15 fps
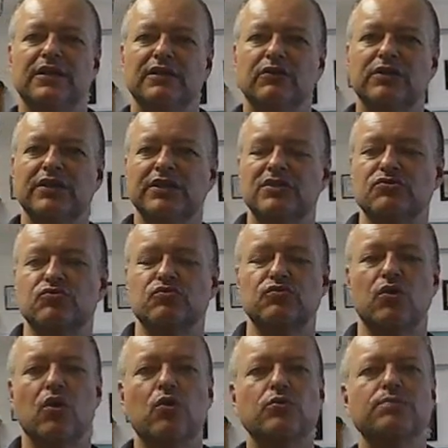look at this
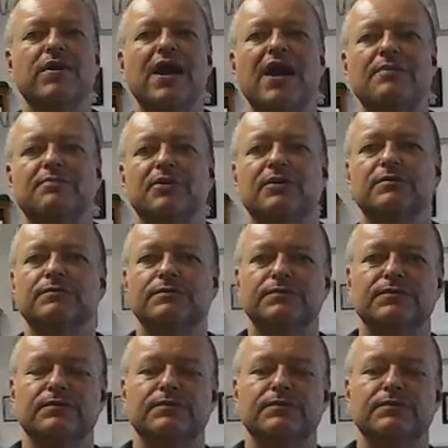roadmap of